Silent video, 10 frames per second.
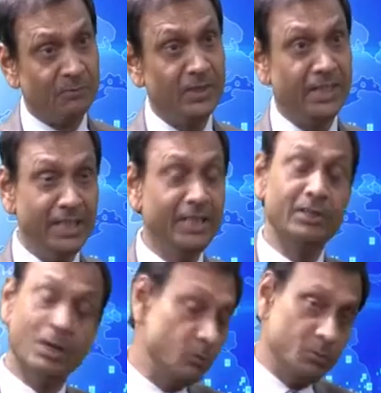We need
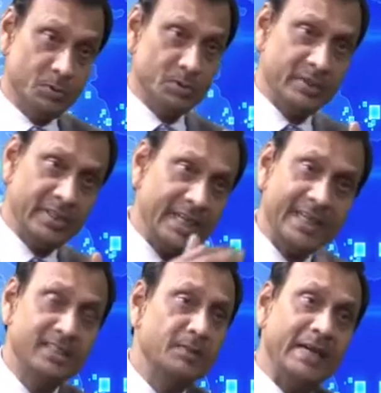now,
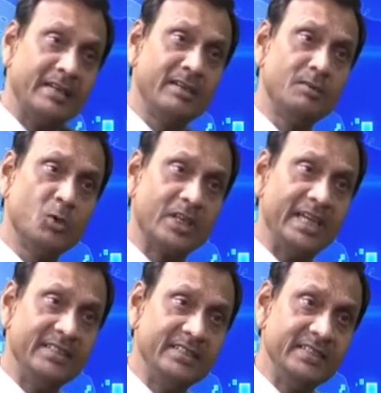regarding the maternal
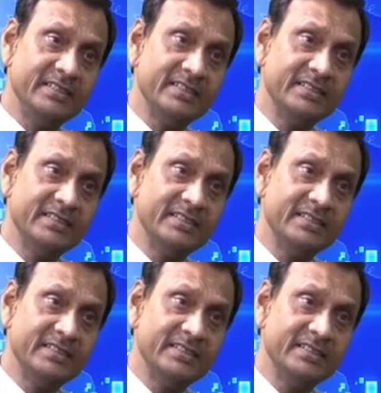mortality,